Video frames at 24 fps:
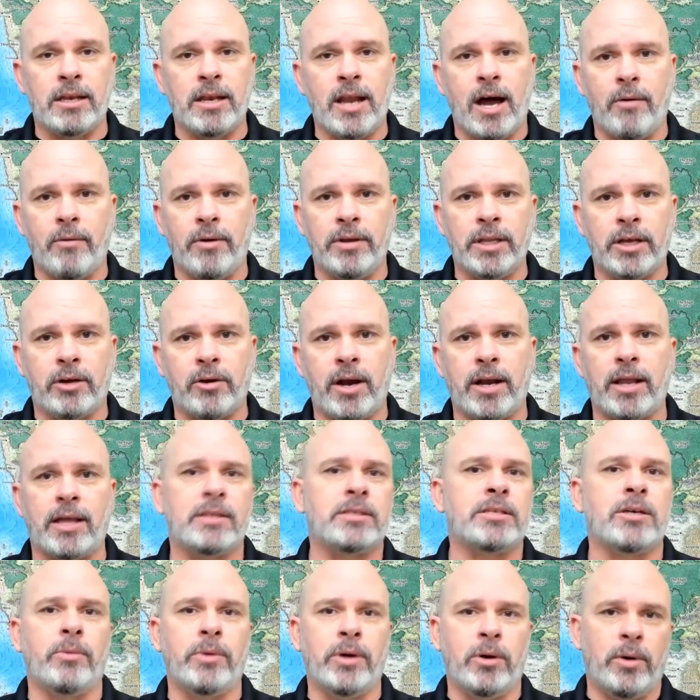not run the credit
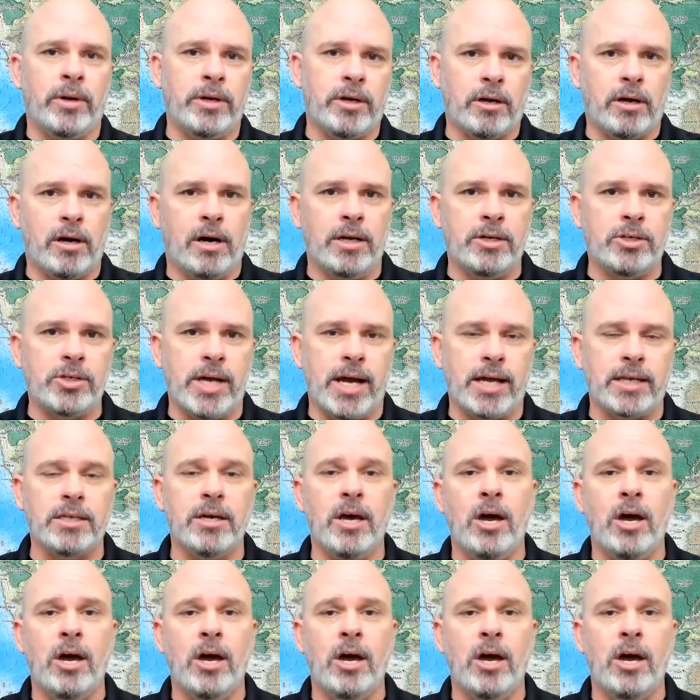until we go under contract